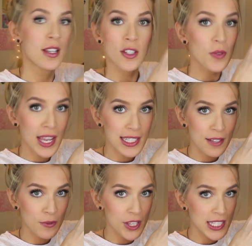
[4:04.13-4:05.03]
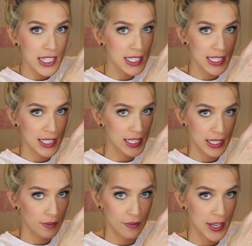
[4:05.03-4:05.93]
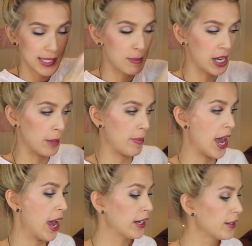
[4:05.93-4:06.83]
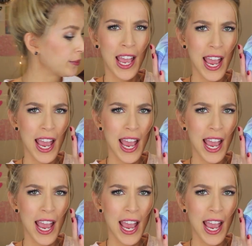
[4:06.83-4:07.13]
So that's it for this Disney face makeup bag.